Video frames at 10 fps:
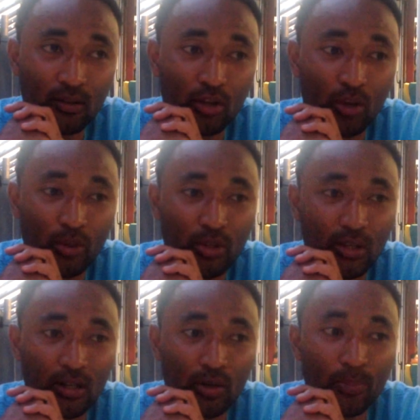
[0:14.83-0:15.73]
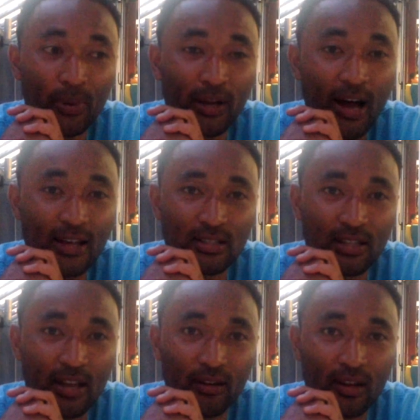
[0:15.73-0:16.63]
you know, when you can get a group of guys
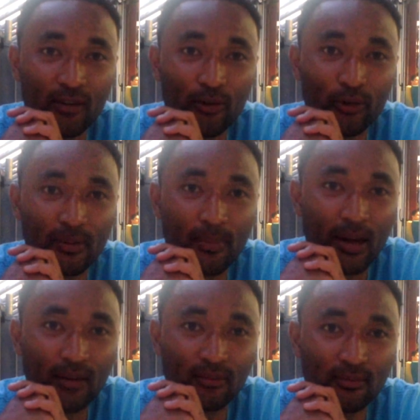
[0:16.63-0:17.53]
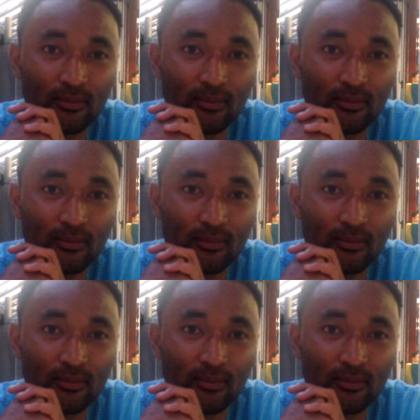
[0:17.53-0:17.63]
together that have only met